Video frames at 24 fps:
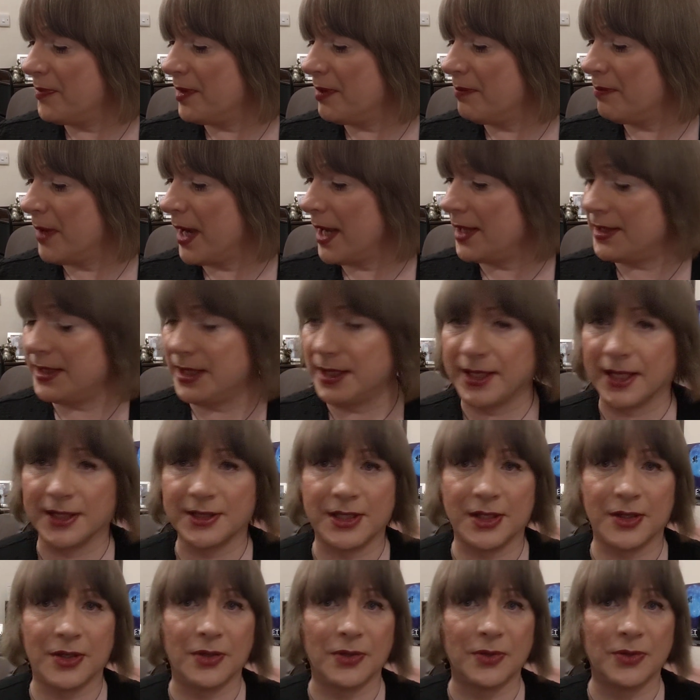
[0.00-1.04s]
Mike
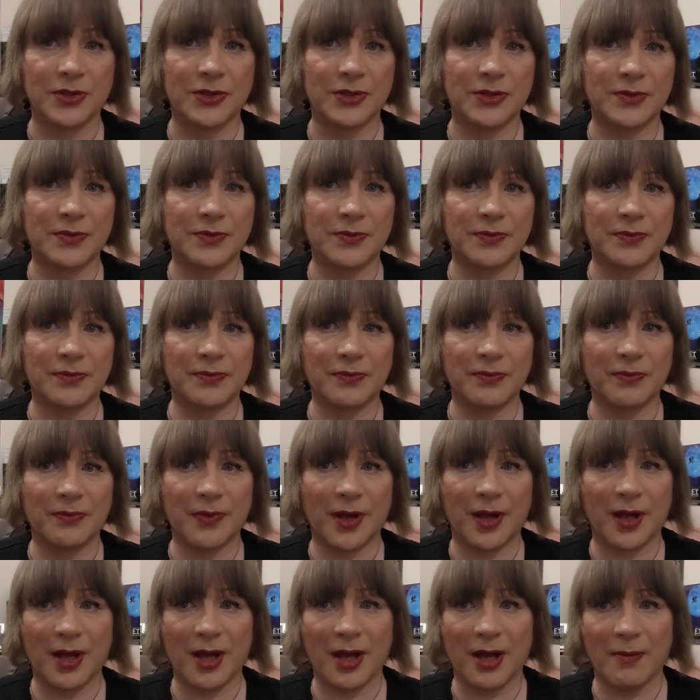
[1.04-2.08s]
Deodato's
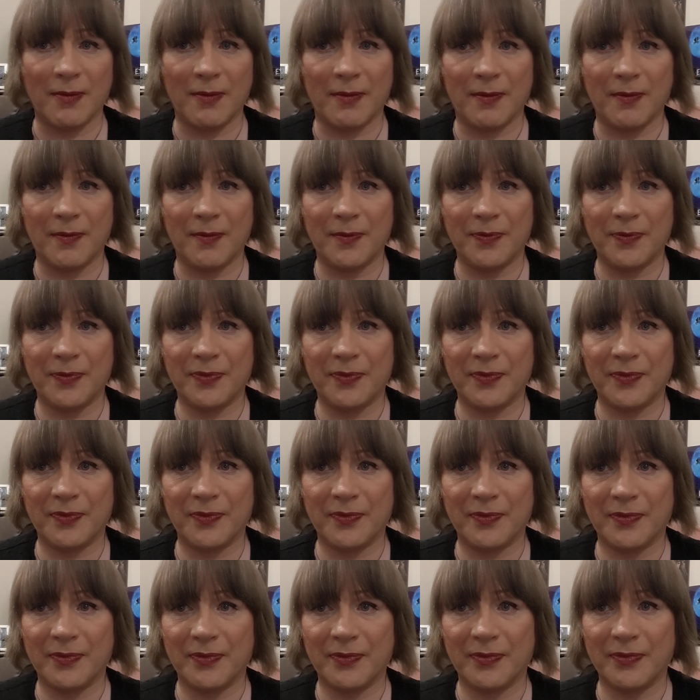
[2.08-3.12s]

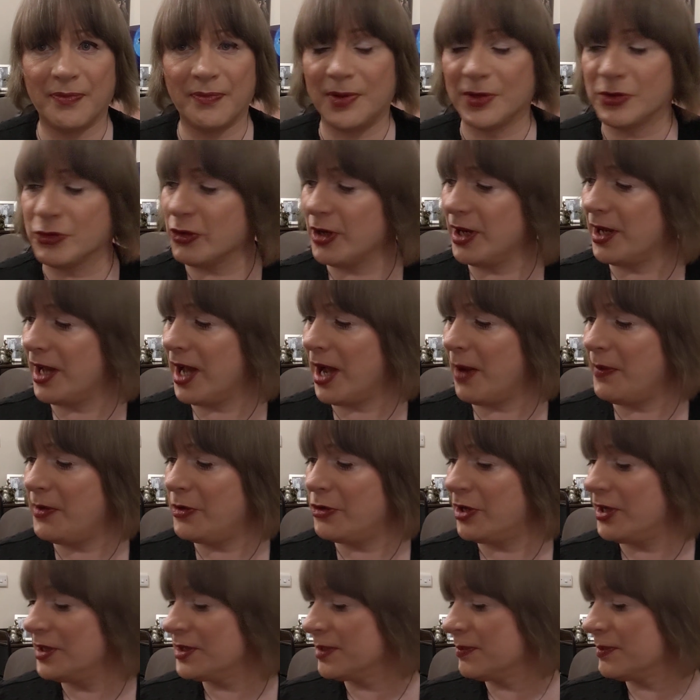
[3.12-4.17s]
portray how he
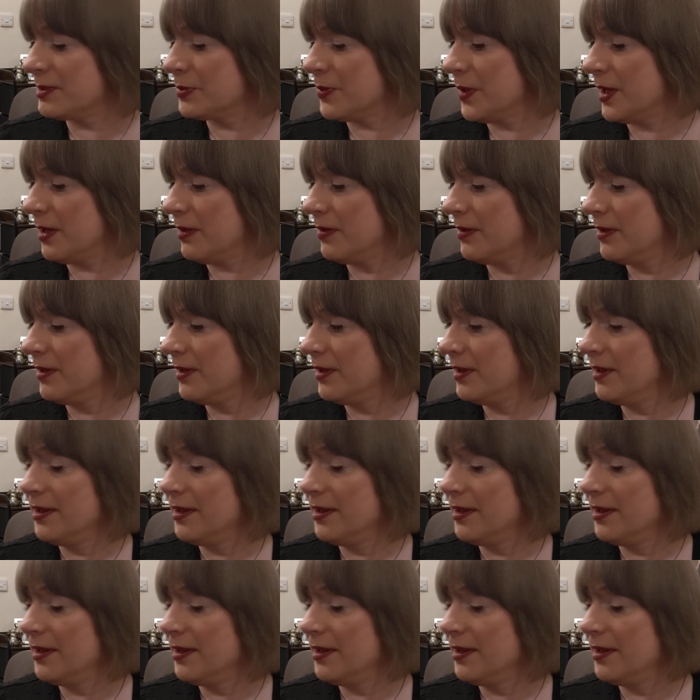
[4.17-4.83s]
draws them as well.